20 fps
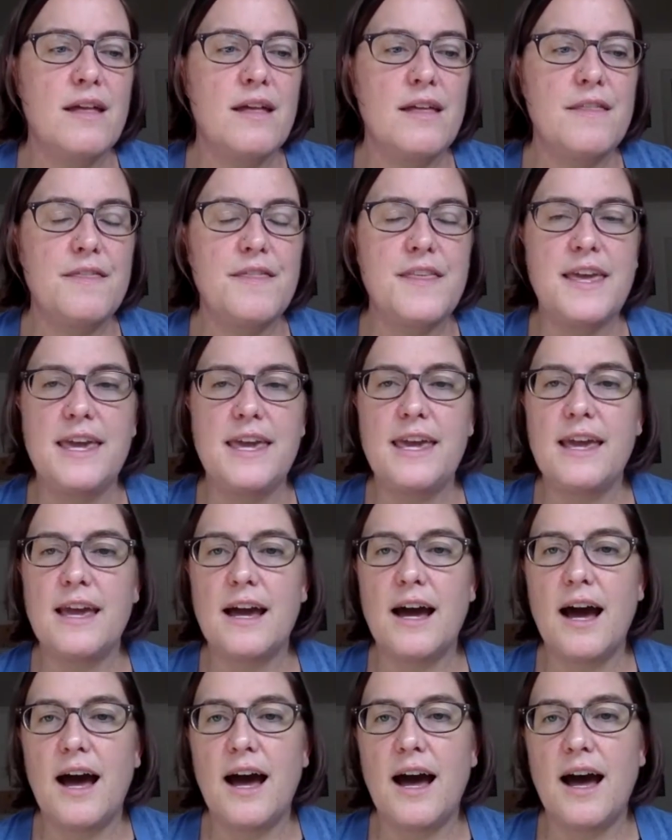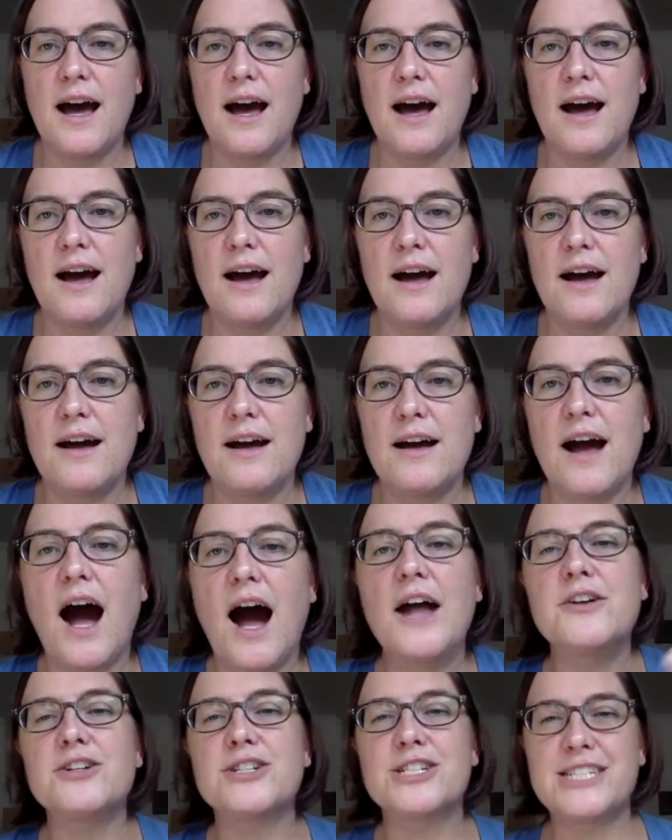the
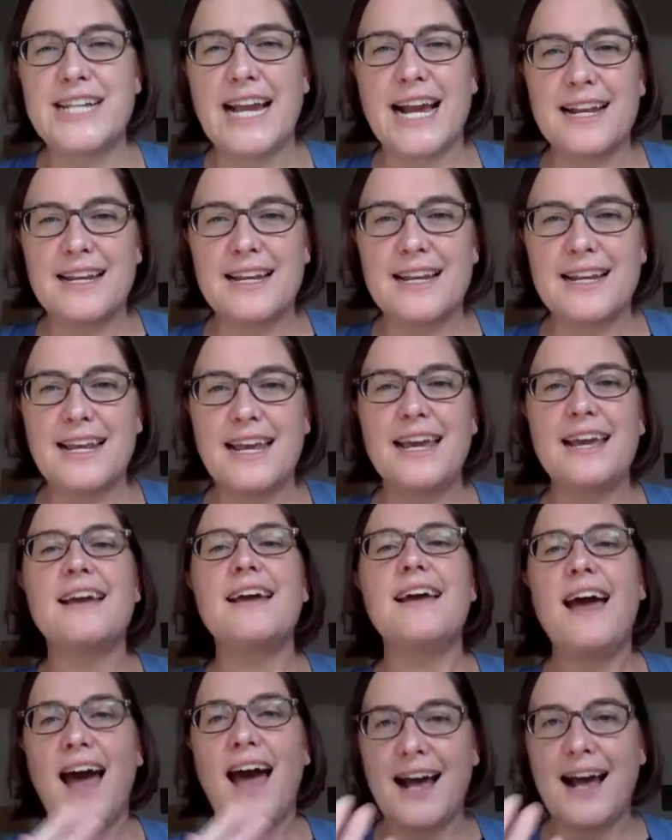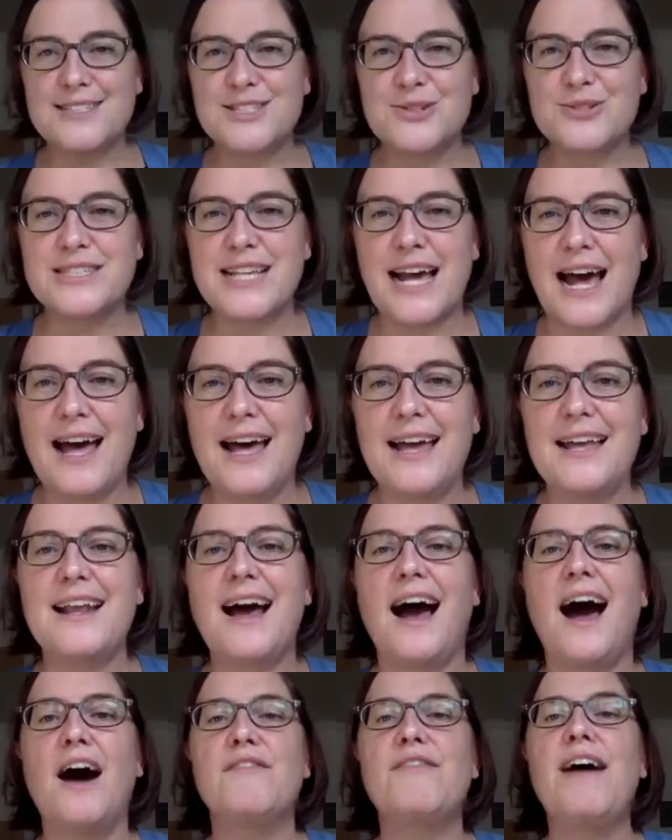understanding, as you said,
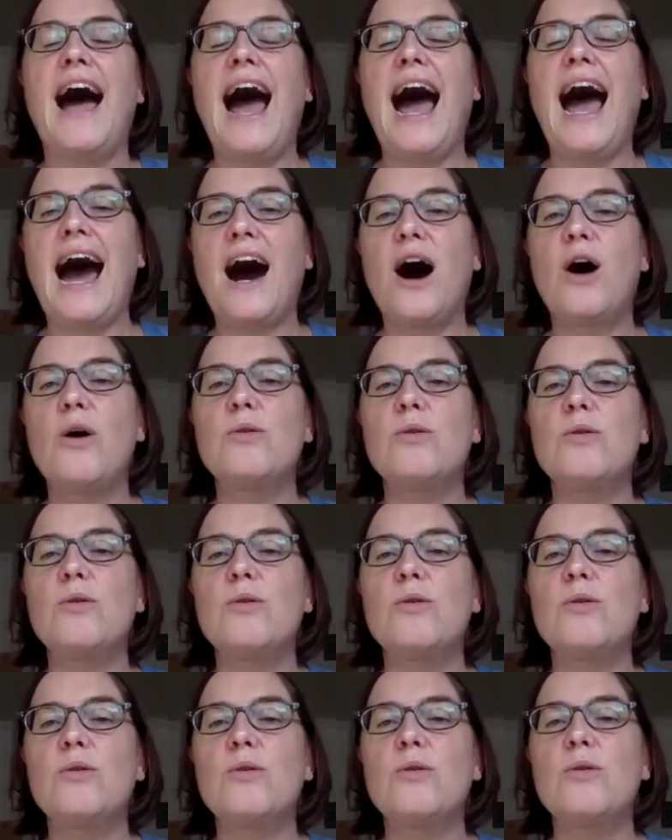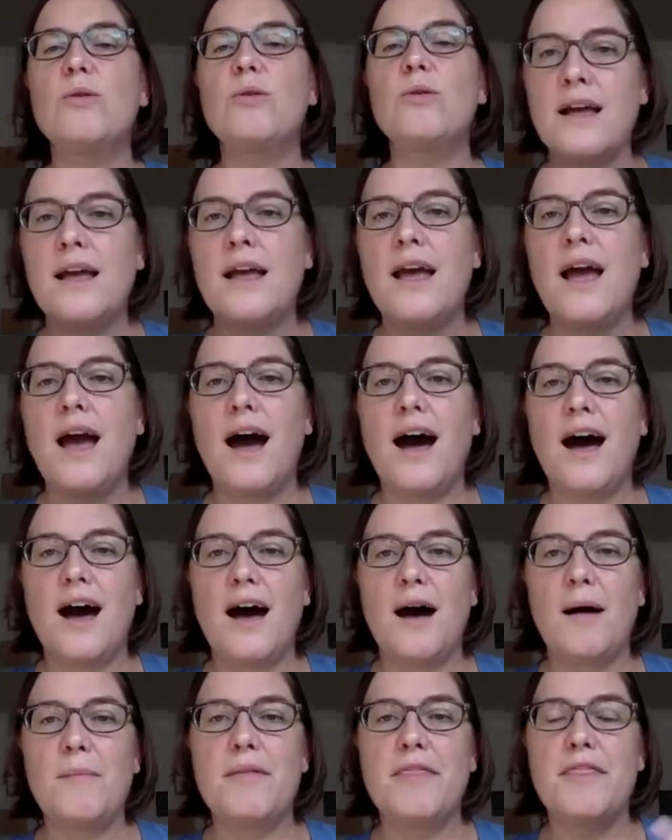of how long
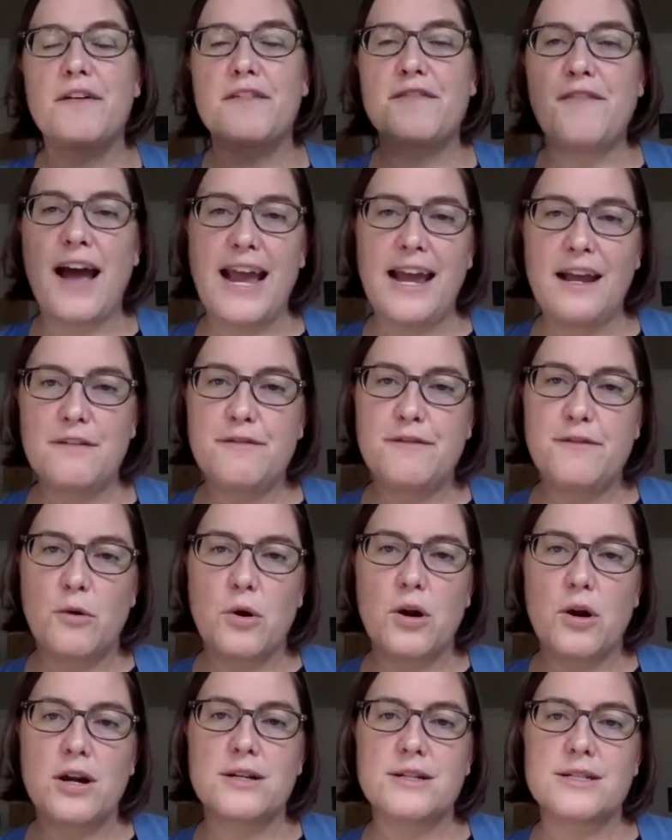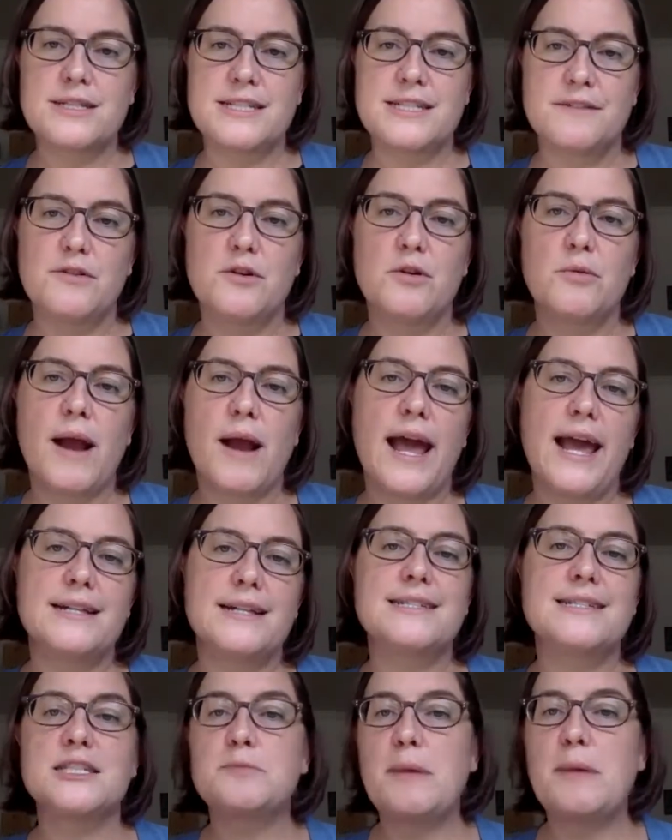the fight for civil rights,
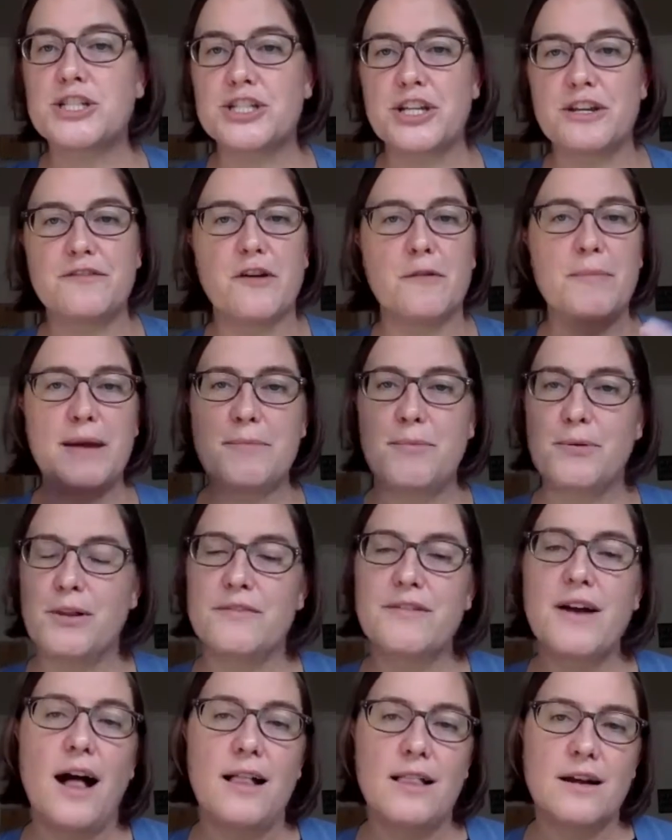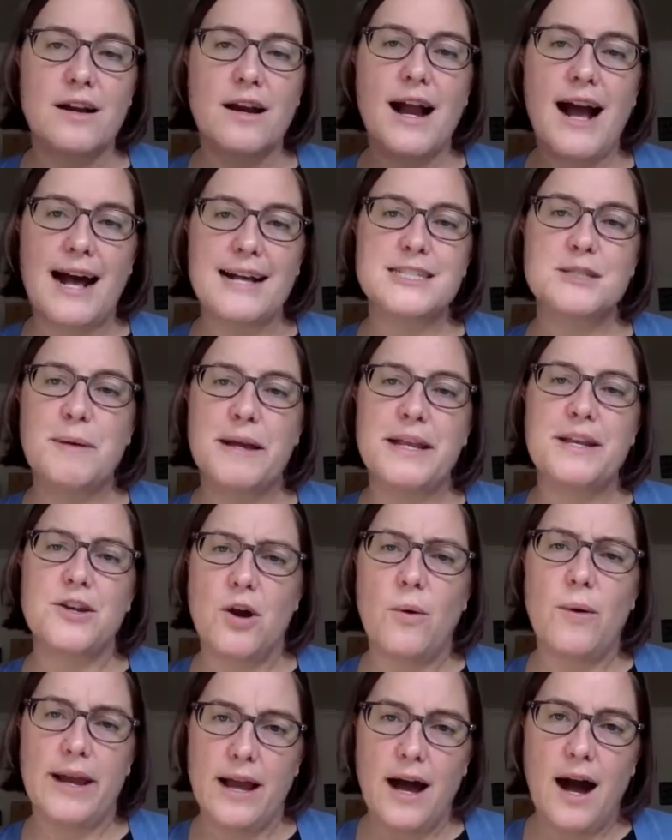especially for people of color, has been
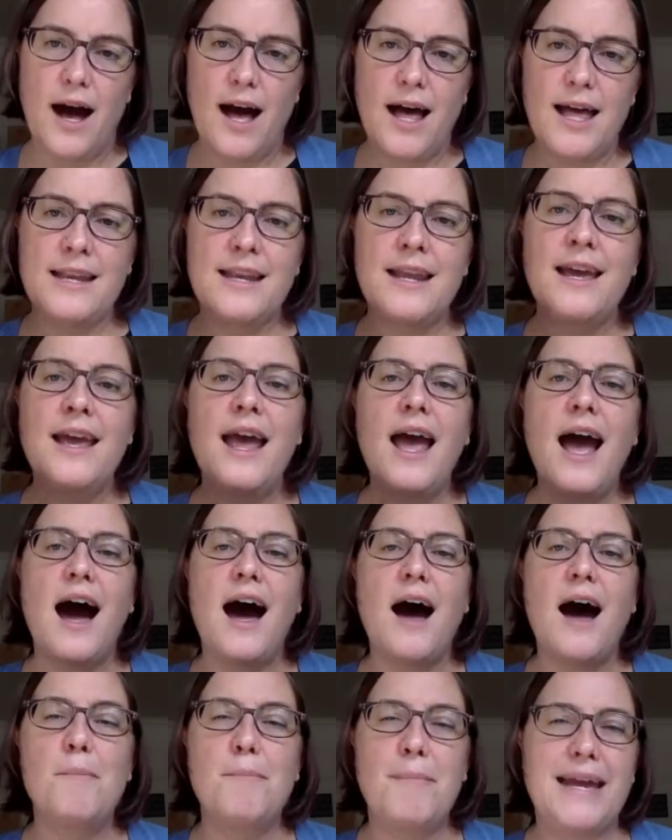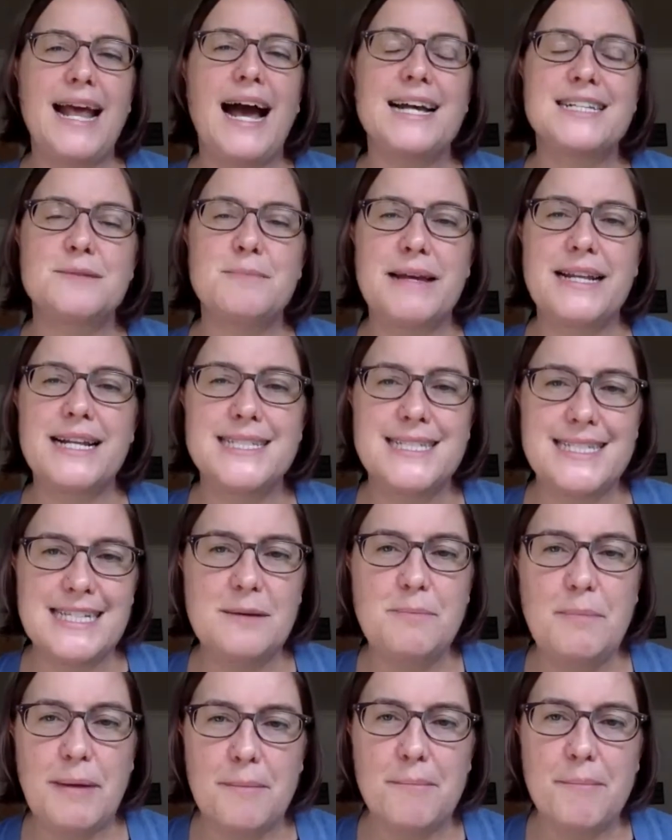going on, has made a deep
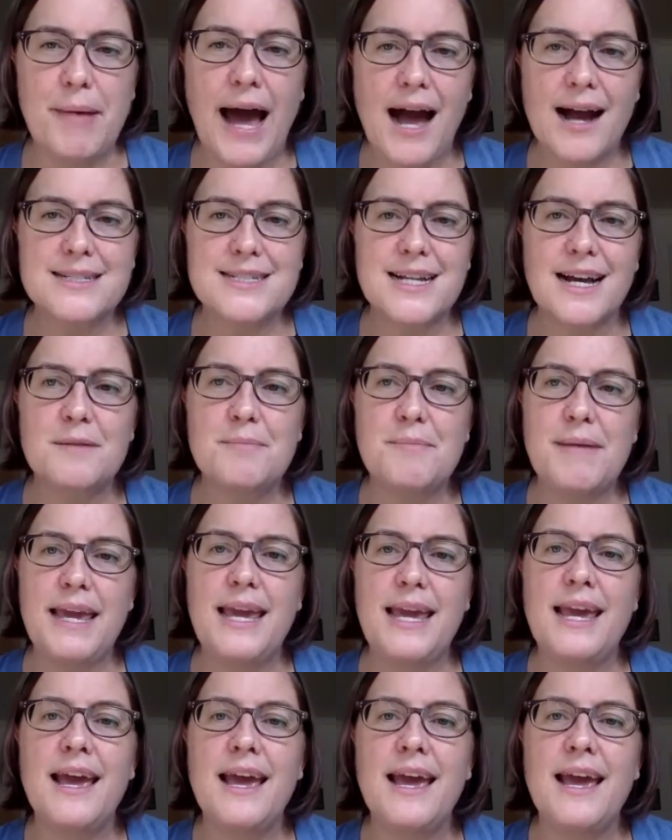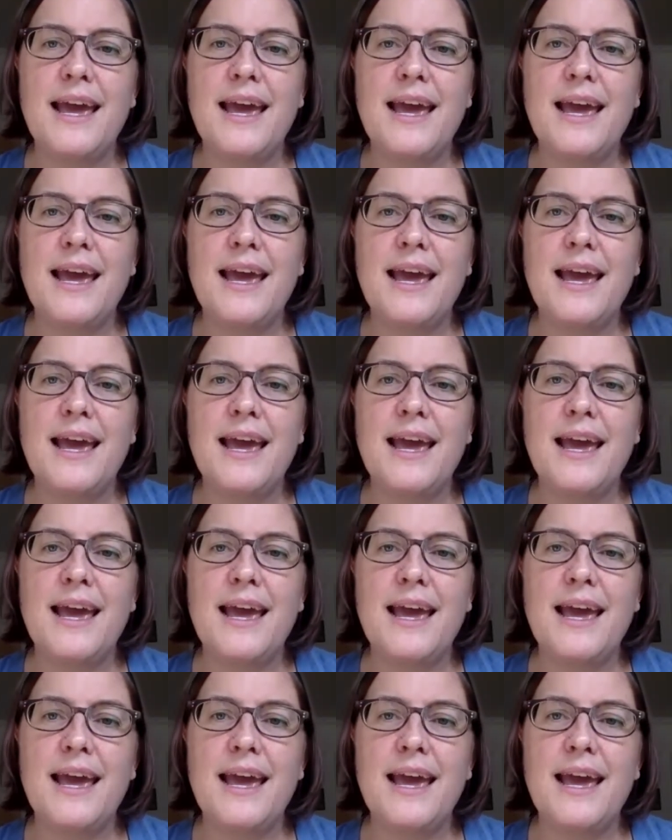impact on me.